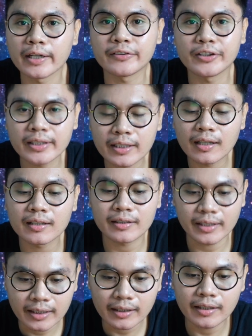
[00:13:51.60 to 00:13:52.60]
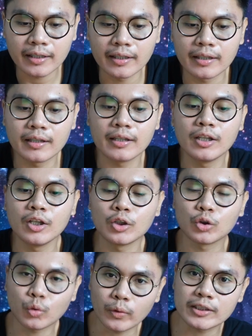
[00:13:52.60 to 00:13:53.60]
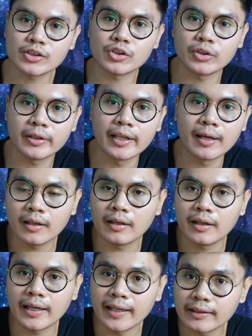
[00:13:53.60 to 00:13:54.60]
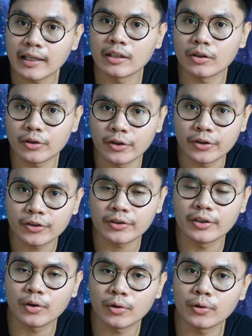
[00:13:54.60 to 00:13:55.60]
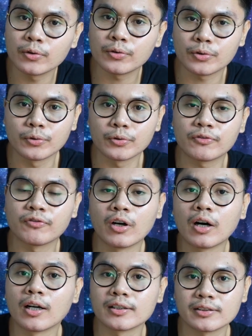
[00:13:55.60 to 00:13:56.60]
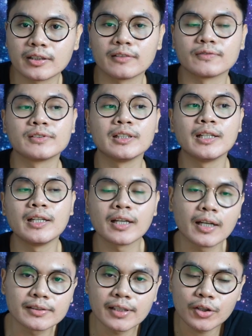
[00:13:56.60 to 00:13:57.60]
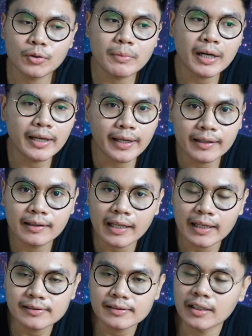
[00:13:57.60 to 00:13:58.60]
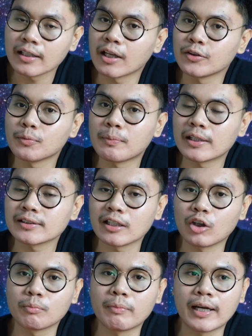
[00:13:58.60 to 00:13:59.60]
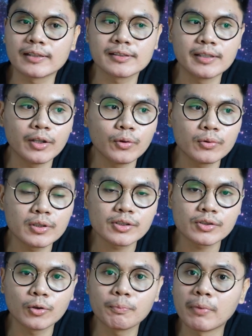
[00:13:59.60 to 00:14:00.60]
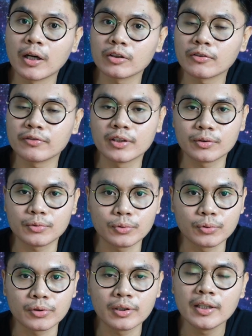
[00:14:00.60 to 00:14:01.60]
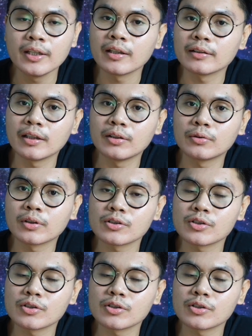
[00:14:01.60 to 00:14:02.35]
critical thinking to question them and unearth the whole truth for ourselves. Kasi yung mga headlines na yan, yung mga soundbites, they only show part of the truth. They do not